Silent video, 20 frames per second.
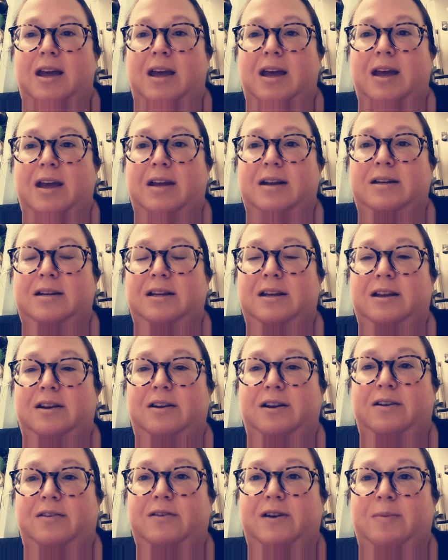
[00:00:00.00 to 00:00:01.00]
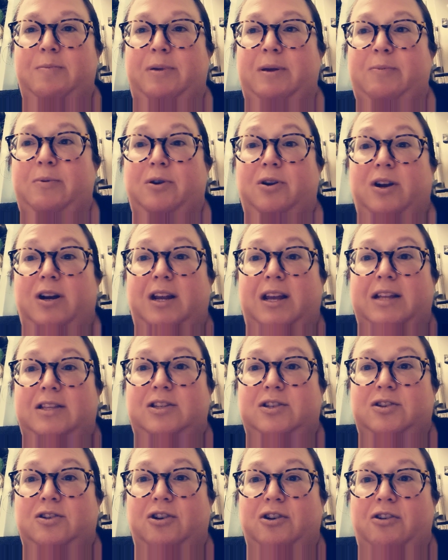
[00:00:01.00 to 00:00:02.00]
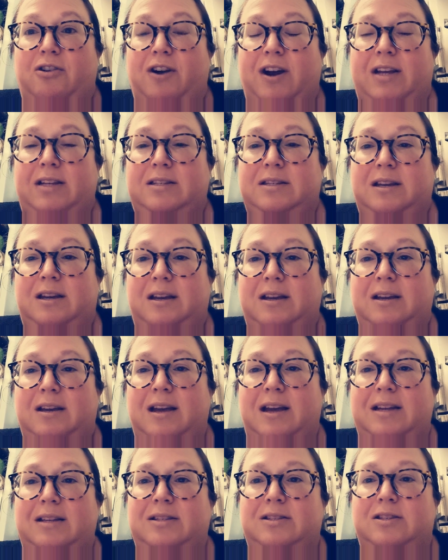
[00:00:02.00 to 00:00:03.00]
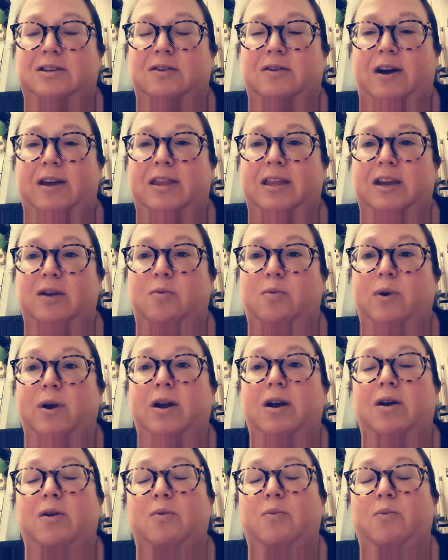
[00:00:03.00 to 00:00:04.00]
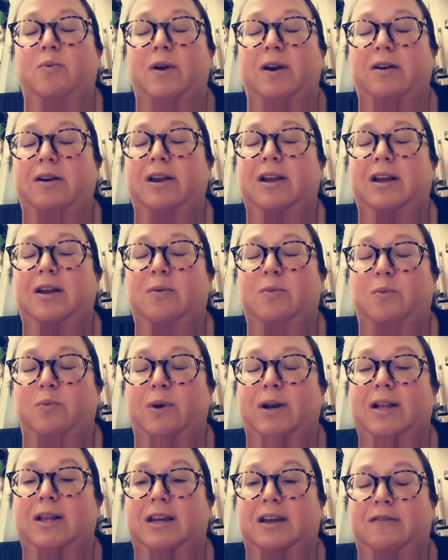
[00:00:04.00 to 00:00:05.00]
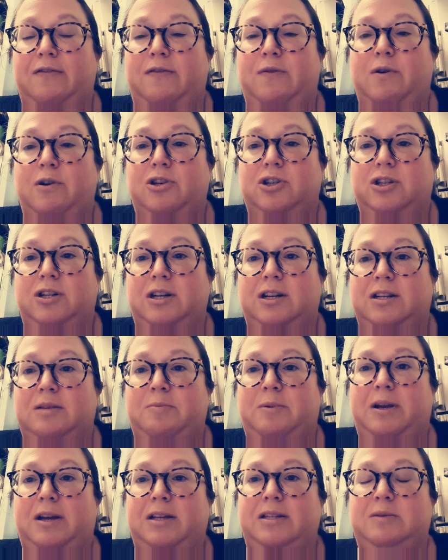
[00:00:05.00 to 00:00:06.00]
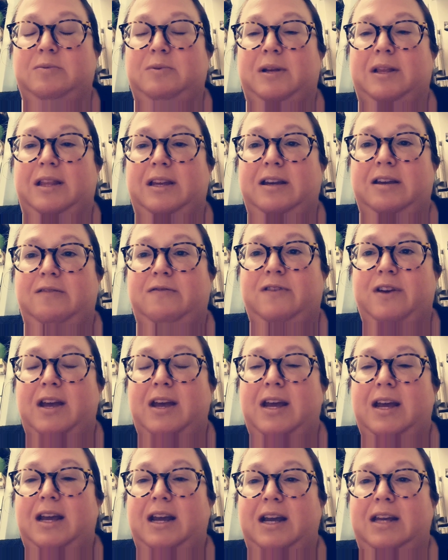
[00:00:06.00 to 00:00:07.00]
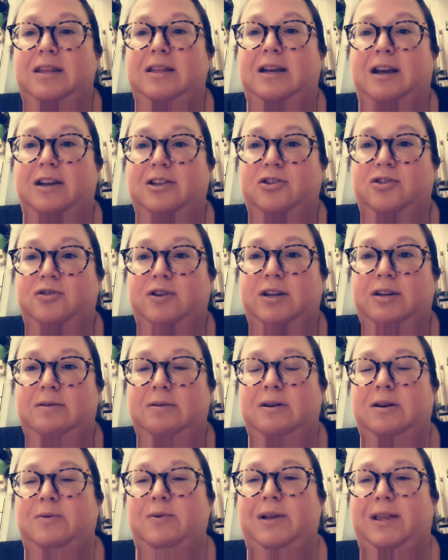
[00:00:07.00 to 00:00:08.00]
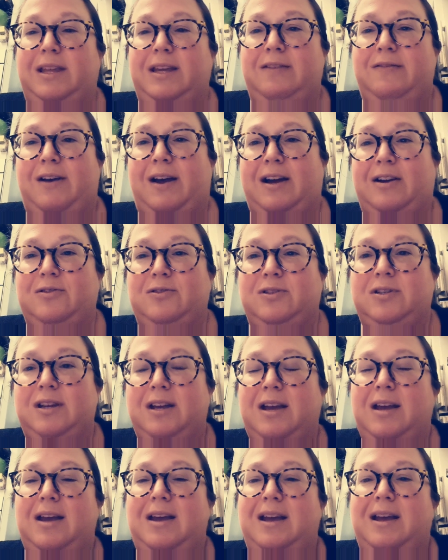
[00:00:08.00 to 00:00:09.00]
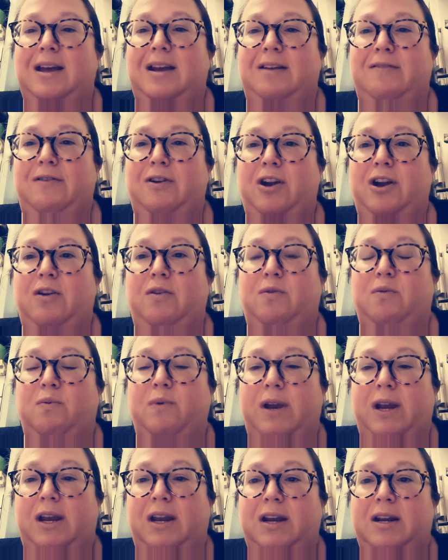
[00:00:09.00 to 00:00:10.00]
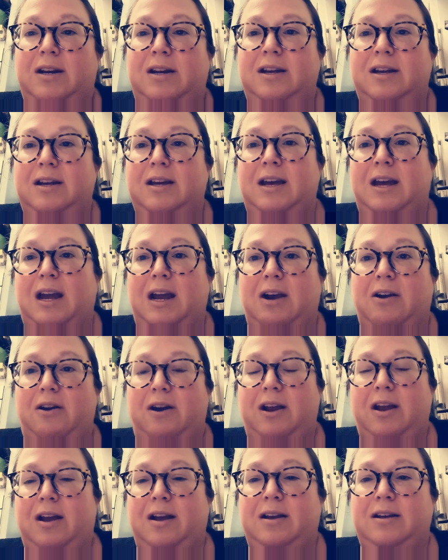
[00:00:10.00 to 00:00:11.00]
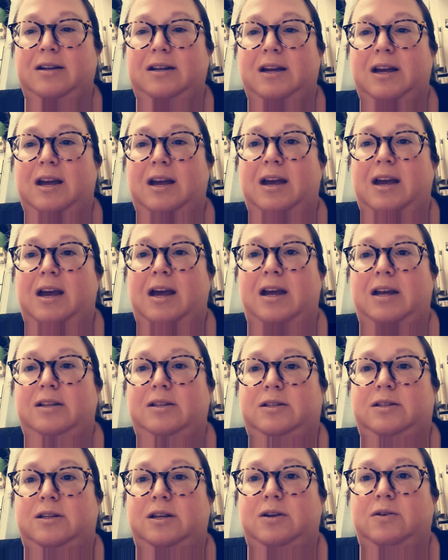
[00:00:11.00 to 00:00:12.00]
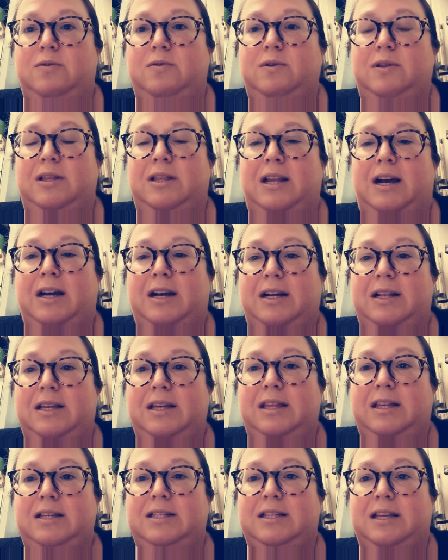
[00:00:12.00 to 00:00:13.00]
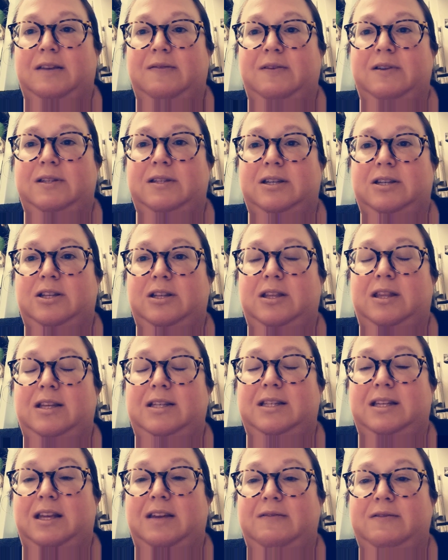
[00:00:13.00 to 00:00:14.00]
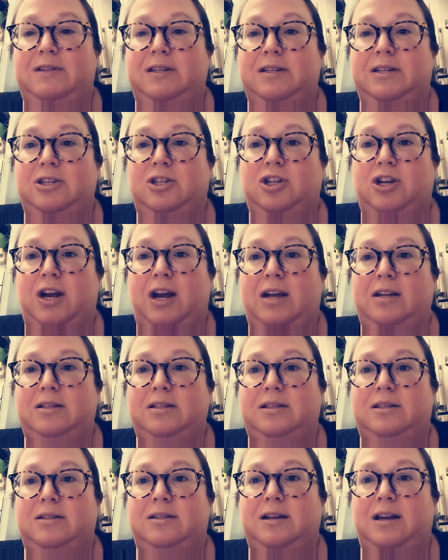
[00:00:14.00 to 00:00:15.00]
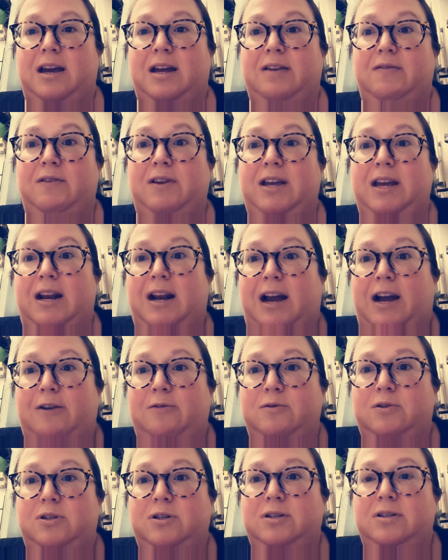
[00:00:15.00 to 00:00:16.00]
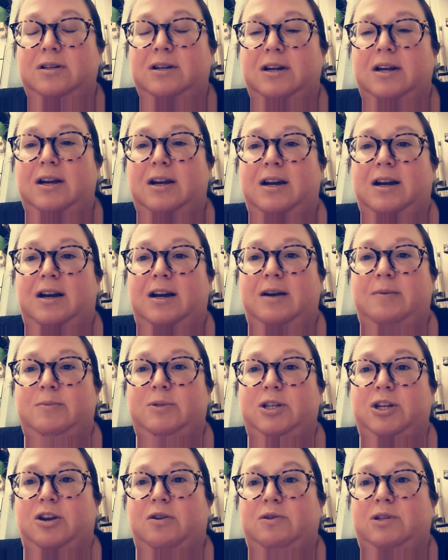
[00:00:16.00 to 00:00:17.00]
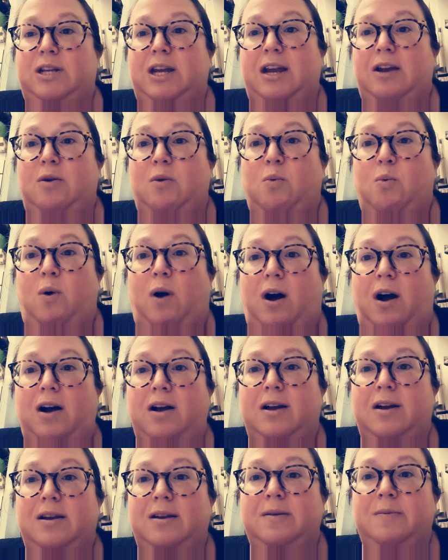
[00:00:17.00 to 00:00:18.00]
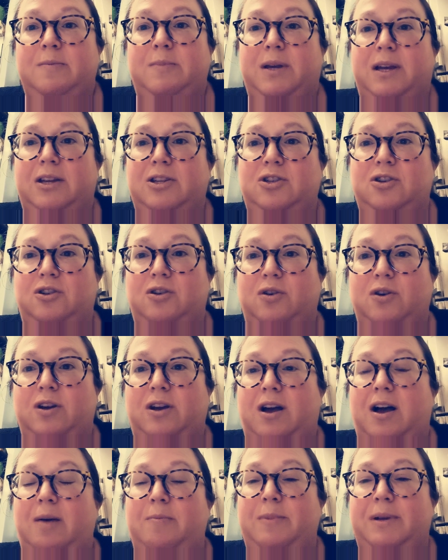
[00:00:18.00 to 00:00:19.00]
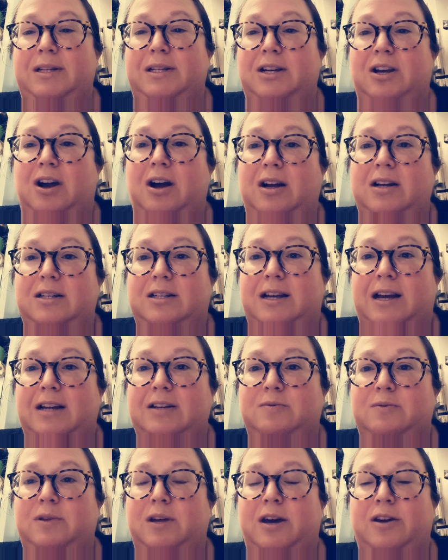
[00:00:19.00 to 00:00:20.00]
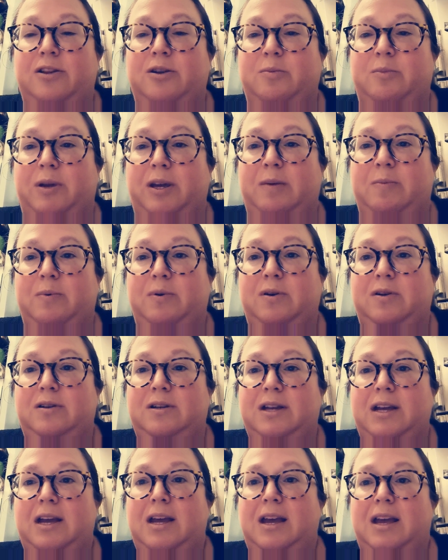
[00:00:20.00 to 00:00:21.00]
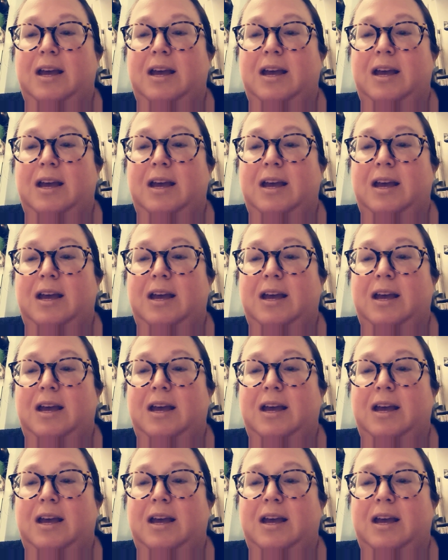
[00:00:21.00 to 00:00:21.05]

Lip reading: And people are going to get stir crazy. And so I think we are really, really fortunate, because we live in the country. We live out in a very green area. And so luckily this gives us a chance to kind of get out, to go take a walk, because you don't come into contact with other people.